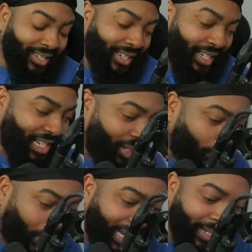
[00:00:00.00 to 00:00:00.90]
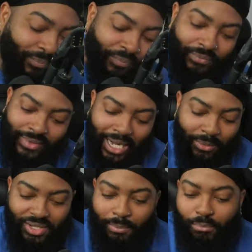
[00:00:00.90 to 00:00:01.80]
Either way, that
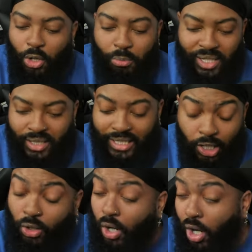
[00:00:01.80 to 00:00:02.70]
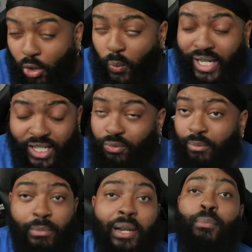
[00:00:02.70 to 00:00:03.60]
was a moment that I'll always
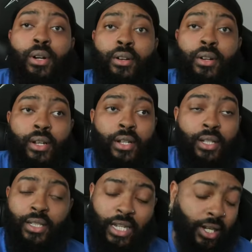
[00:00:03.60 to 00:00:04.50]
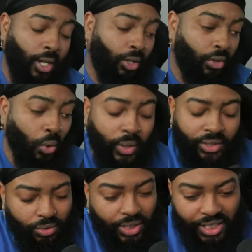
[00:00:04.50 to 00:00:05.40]
remember. You know, going
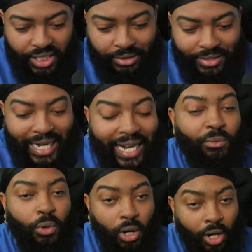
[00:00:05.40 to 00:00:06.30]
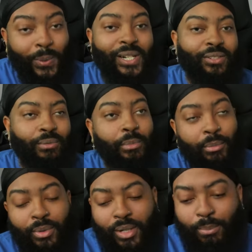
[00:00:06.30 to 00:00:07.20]
through the years, I will always
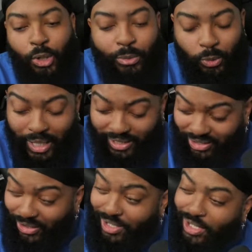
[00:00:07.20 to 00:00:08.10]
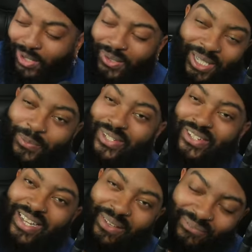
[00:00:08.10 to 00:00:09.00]
remember the moment where I thought Cody was
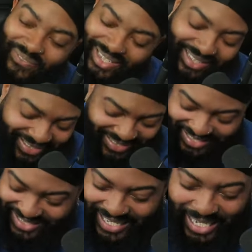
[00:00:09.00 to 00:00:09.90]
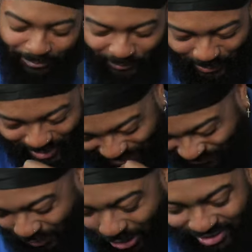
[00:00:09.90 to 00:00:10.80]
going to finish the job for his
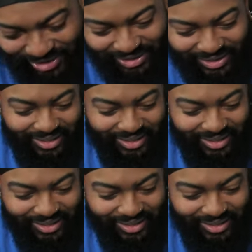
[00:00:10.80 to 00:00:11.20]
father,